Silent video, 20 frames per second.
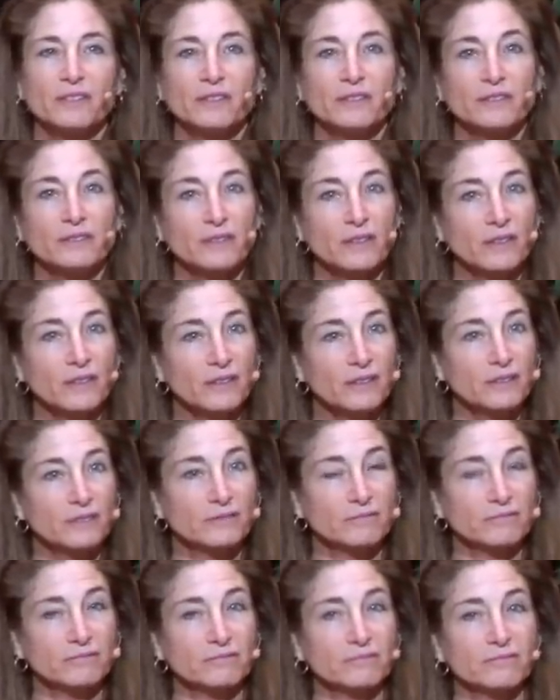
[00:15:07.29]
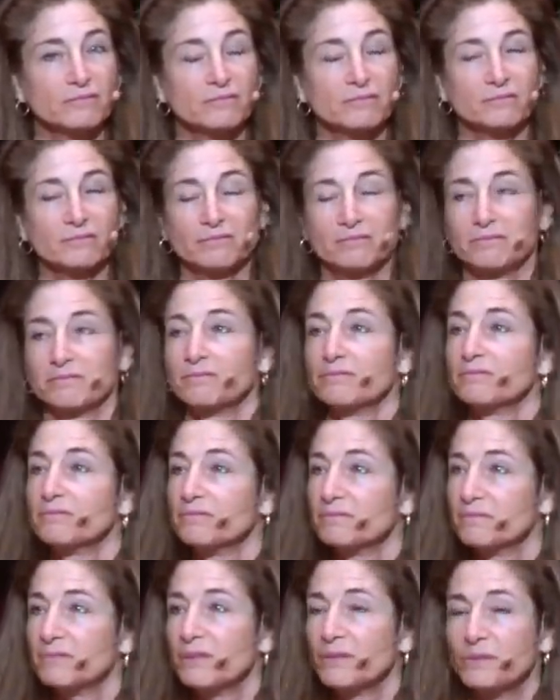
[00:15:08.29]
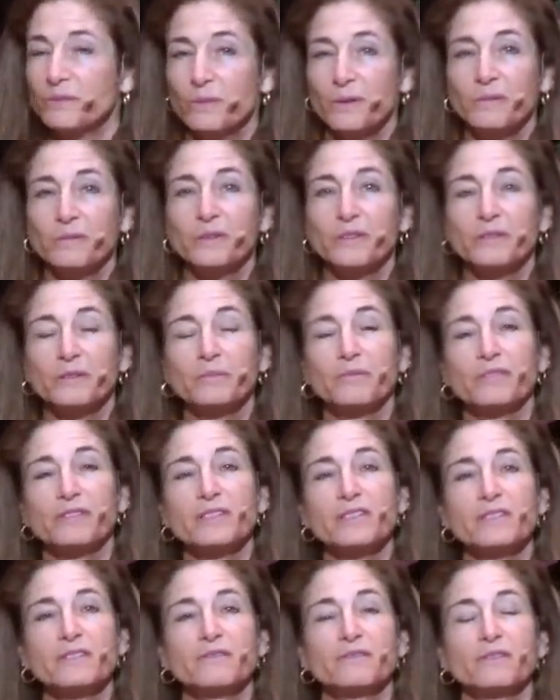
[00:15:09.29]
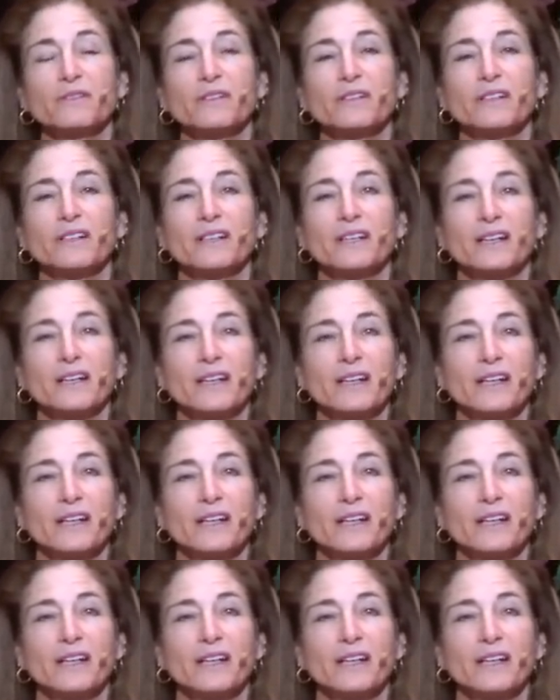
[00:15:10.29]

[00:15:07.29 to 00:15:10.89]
She goes, oh, what were you in prison for?